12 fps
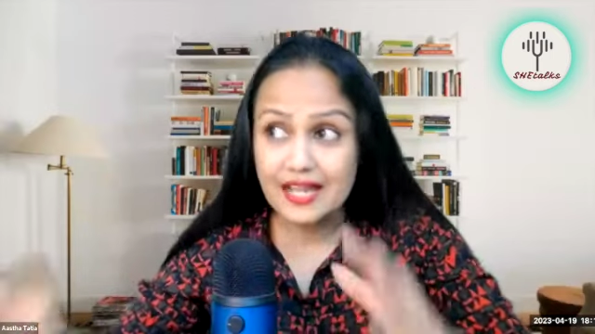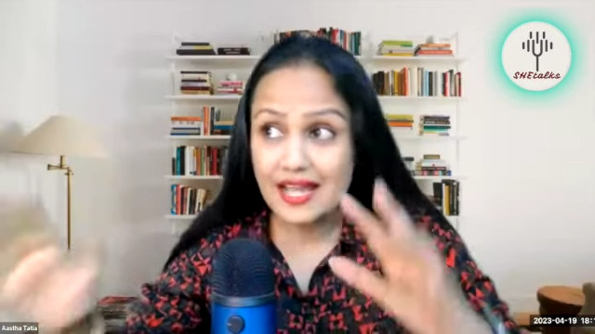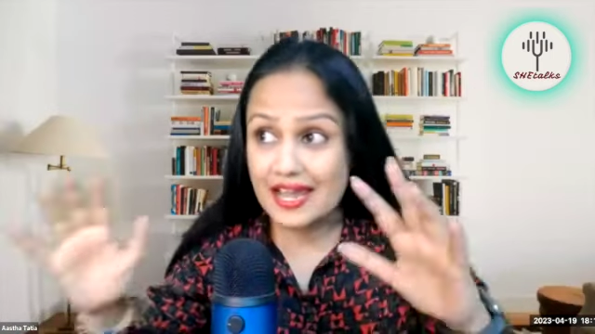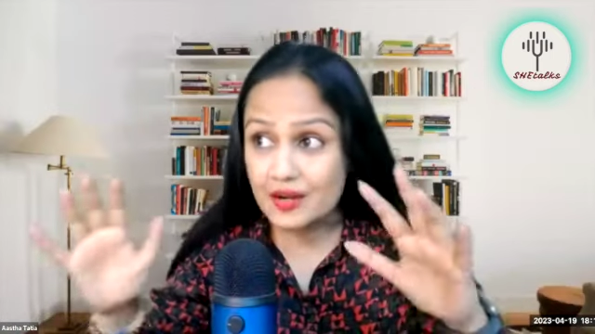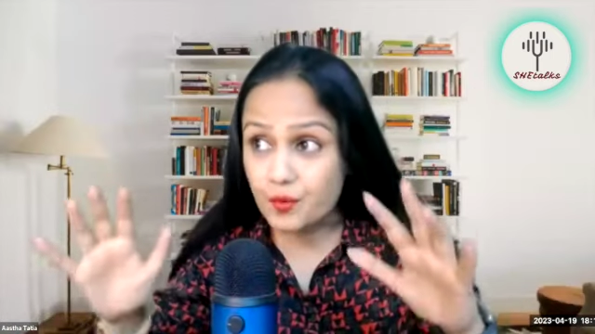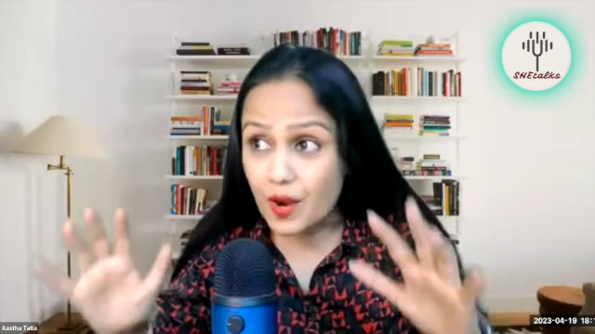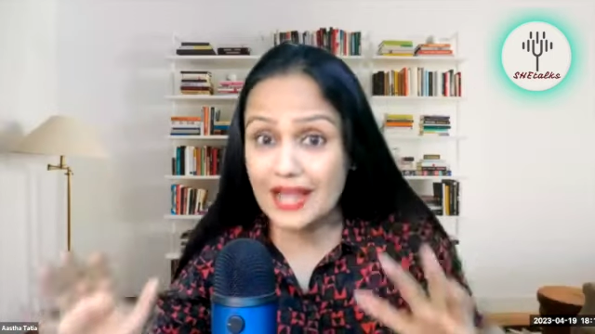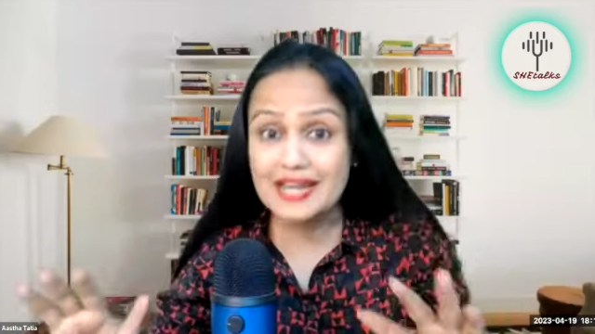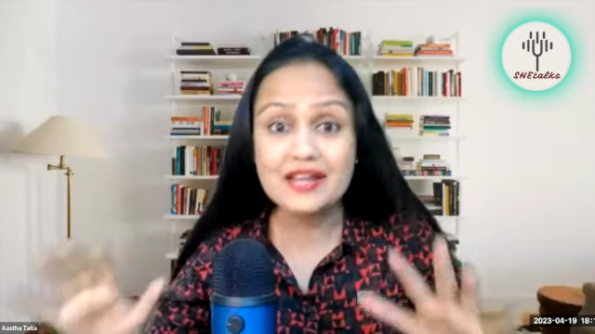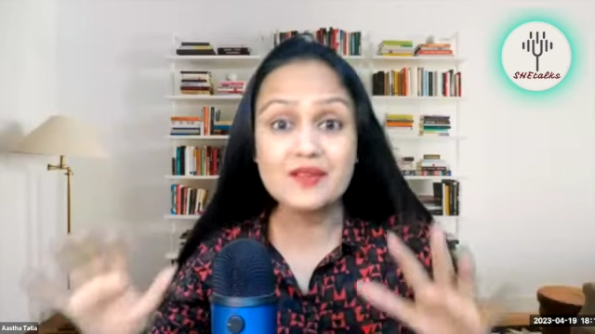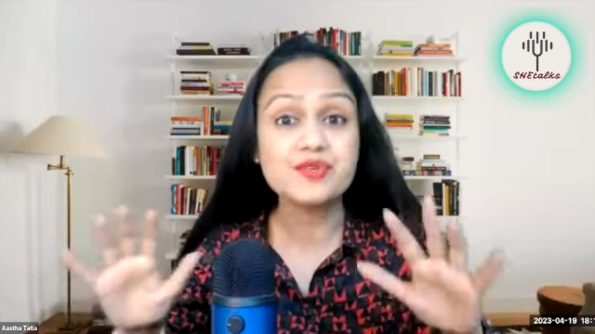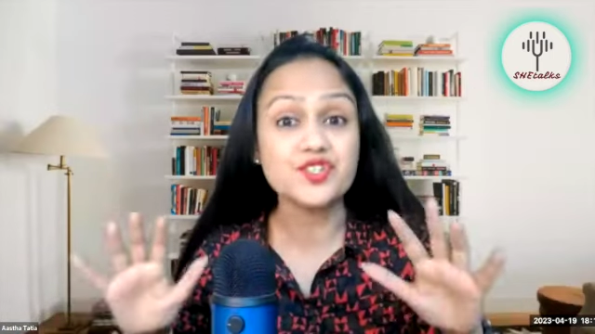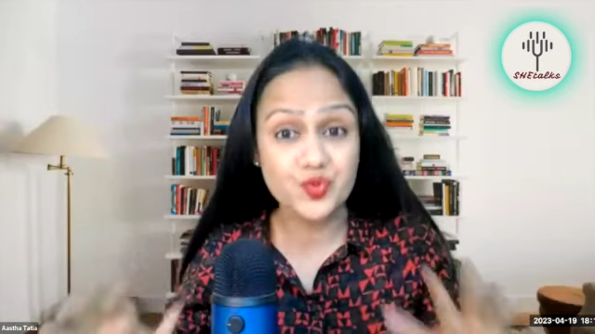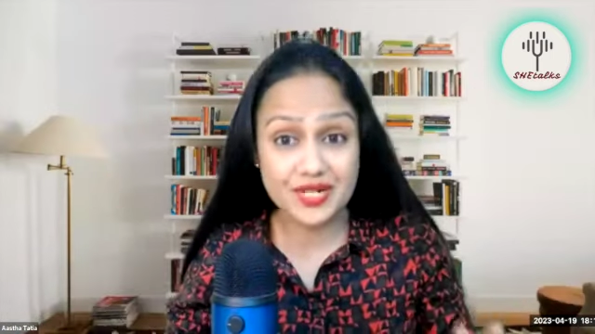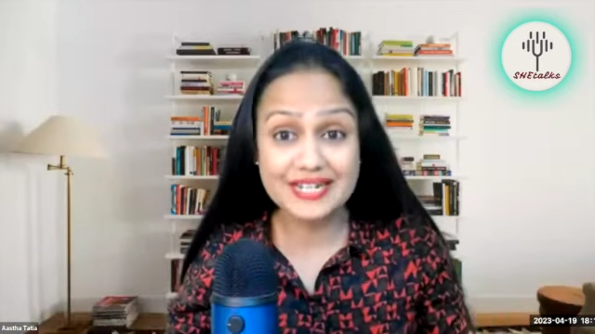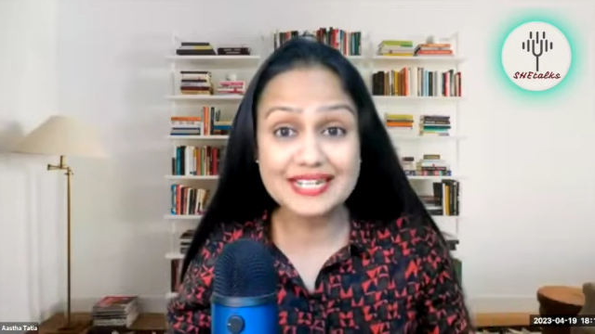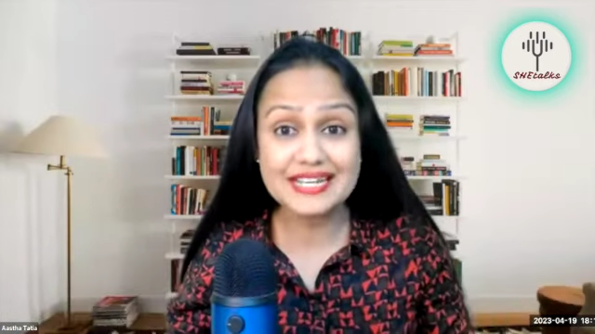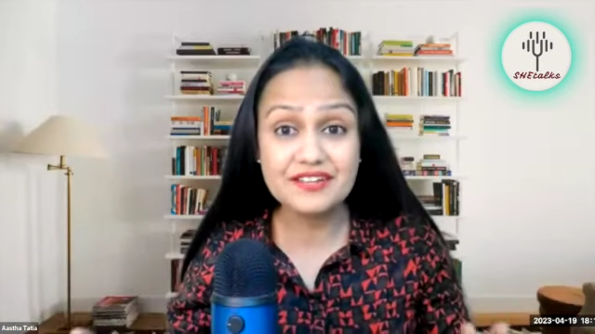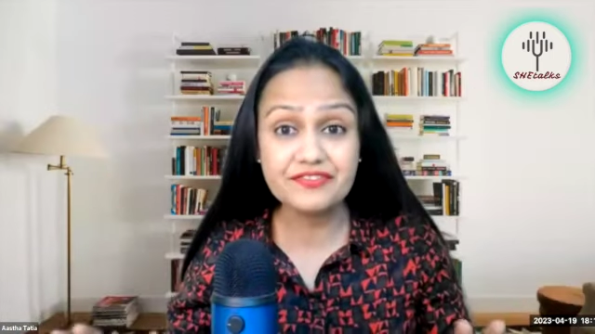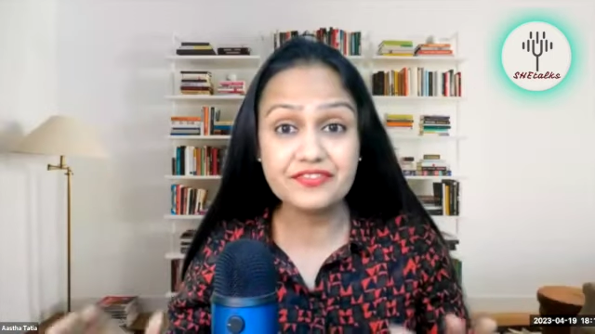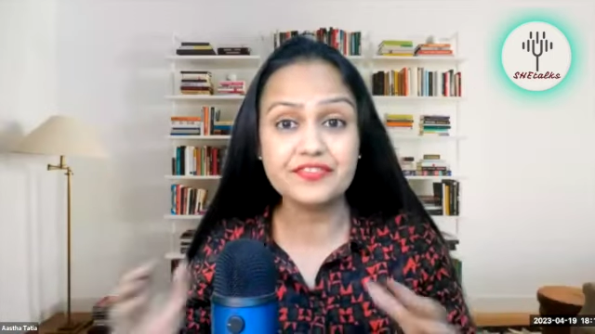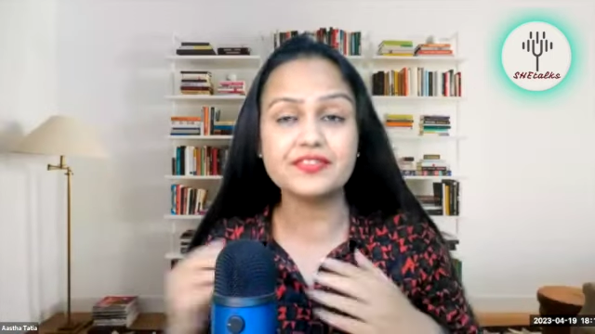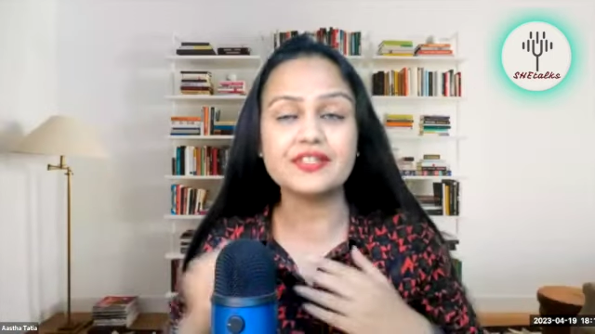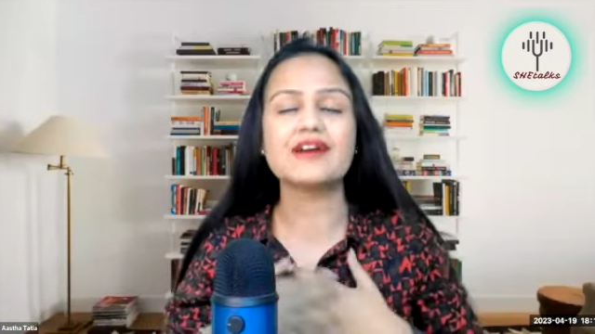And while I was relieved
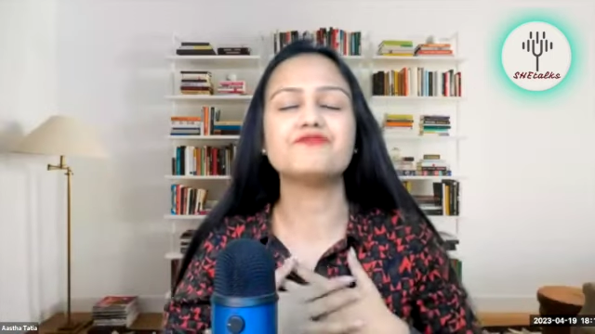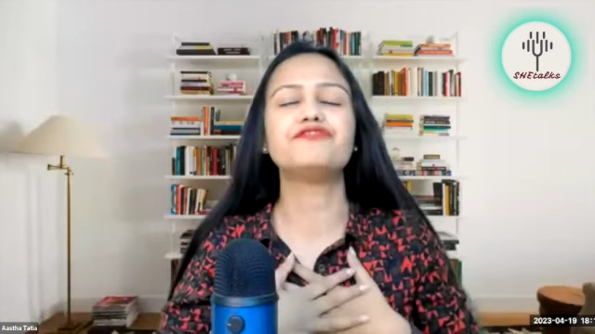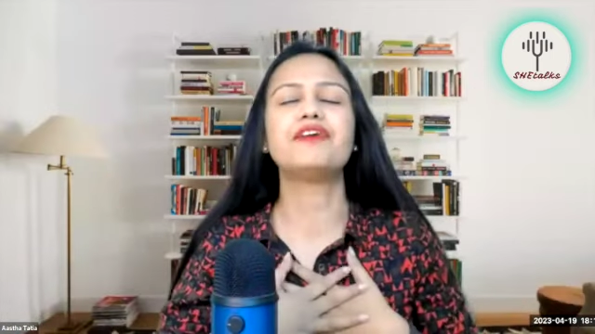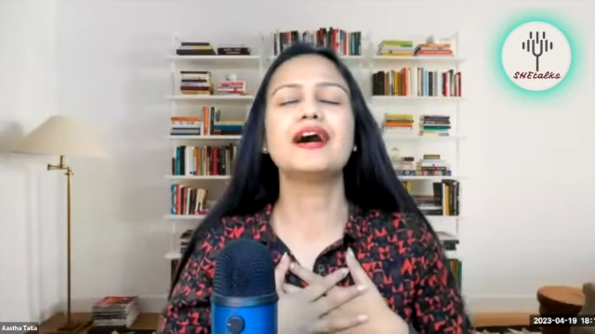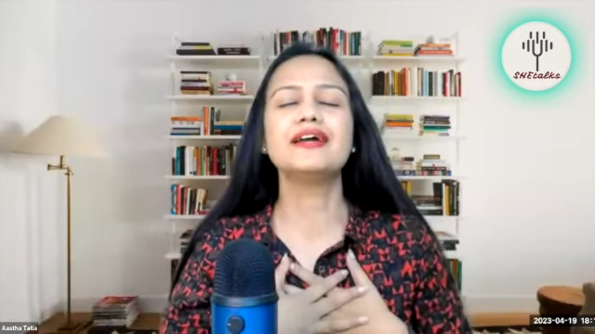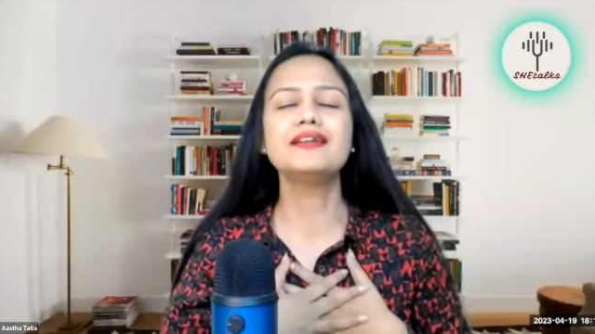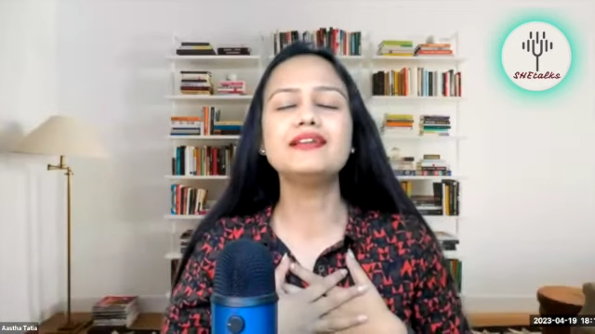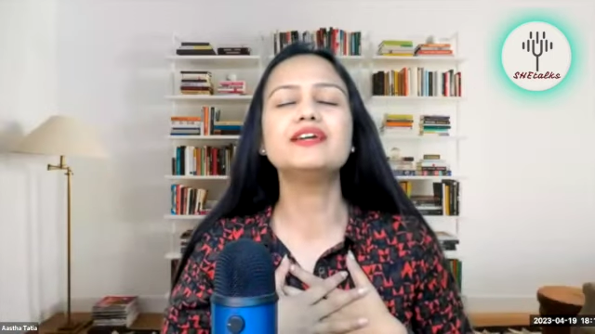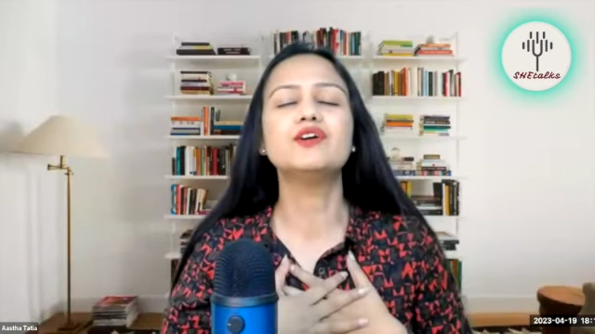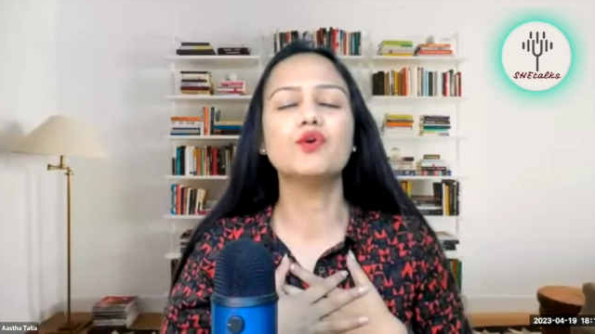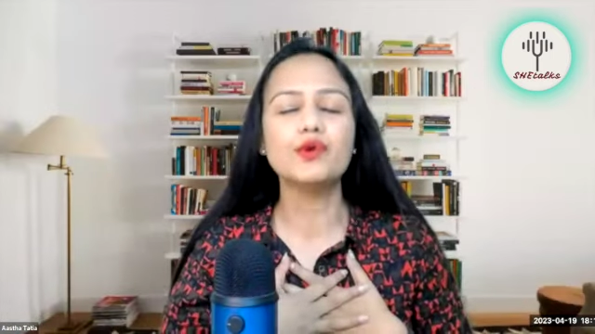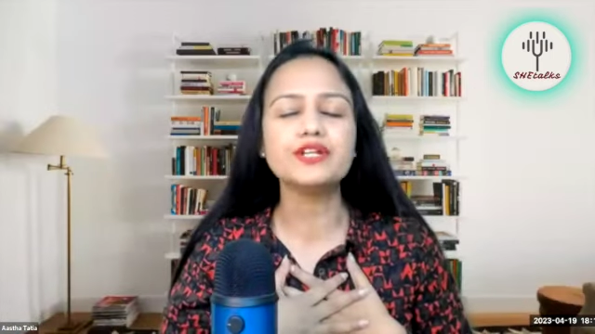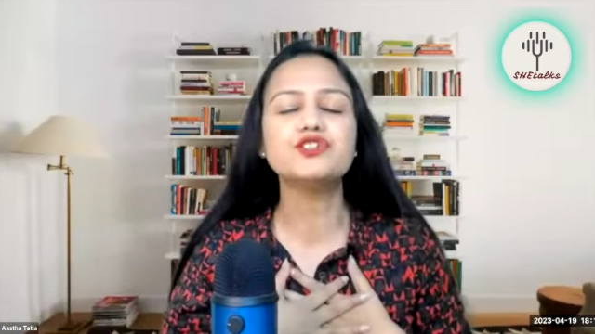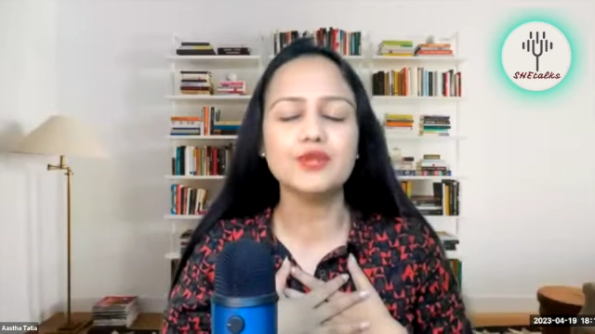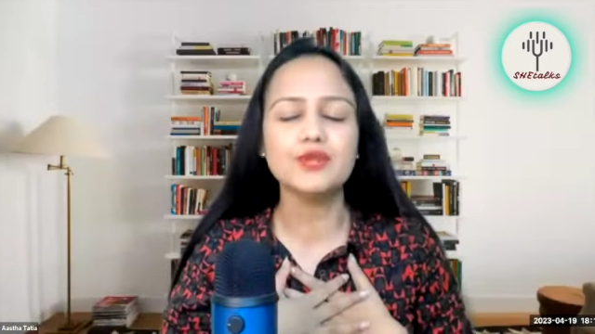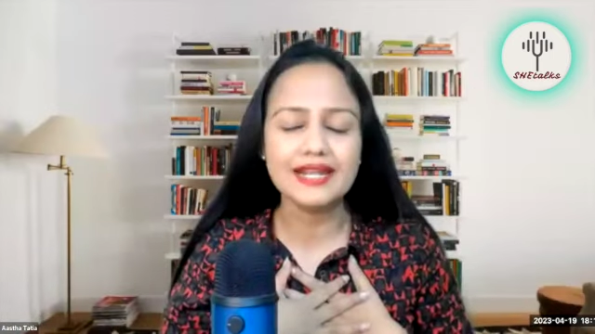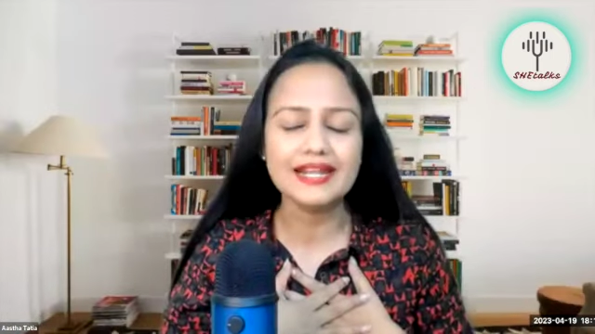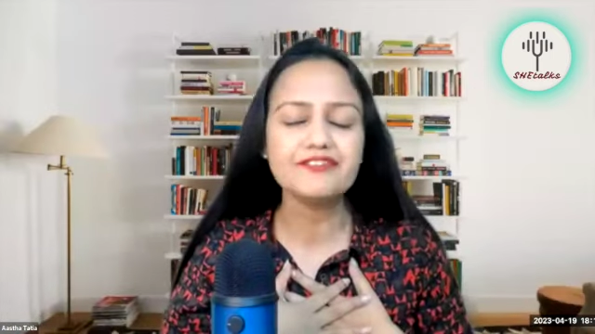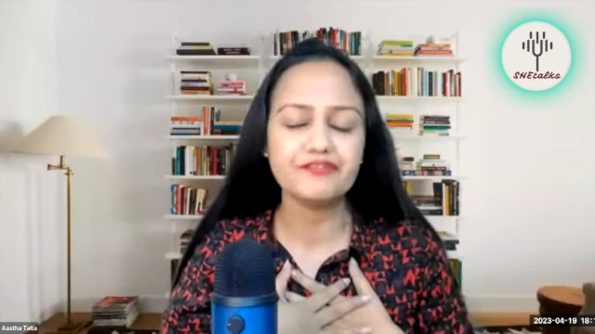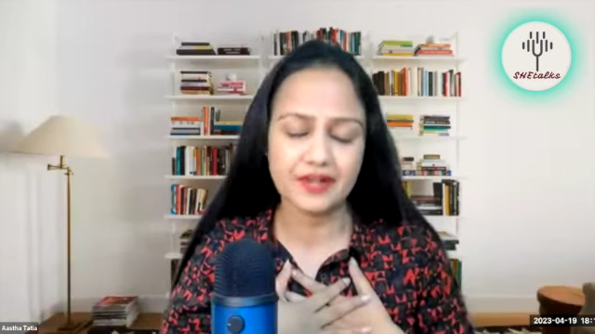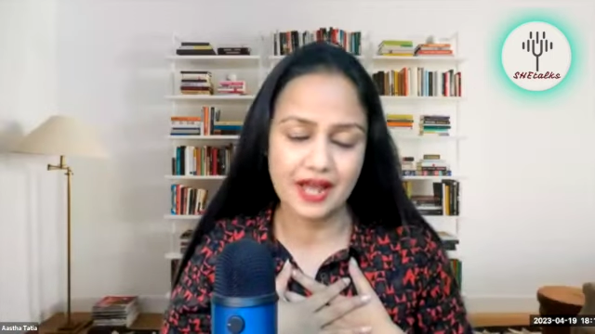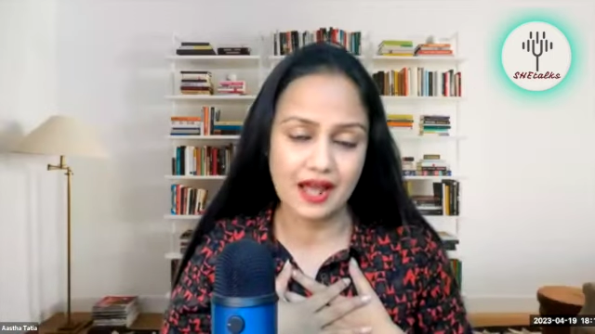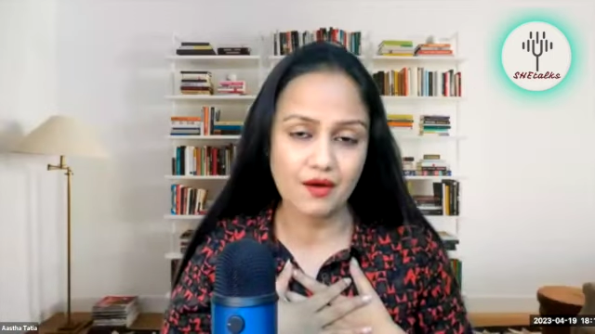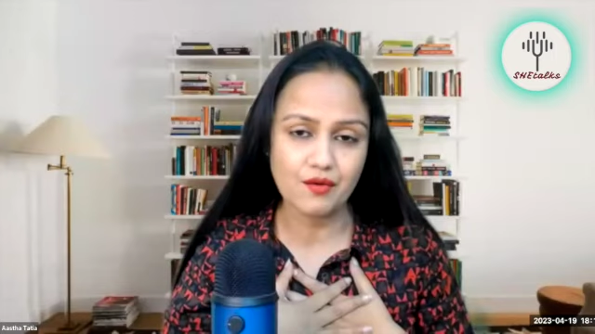that I'm finally going to live
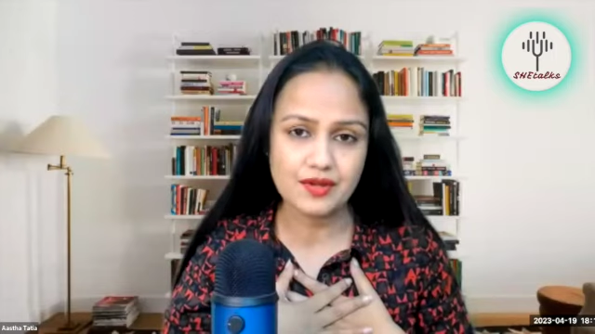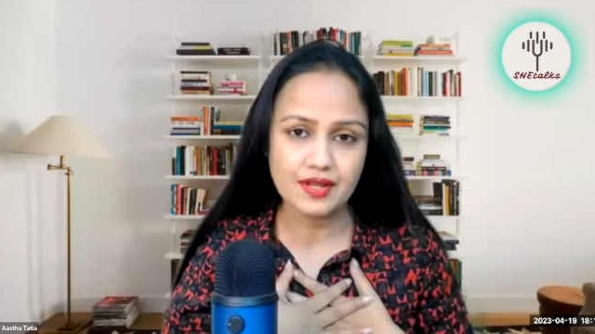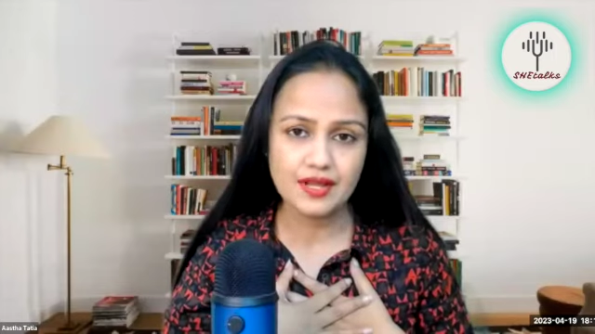now,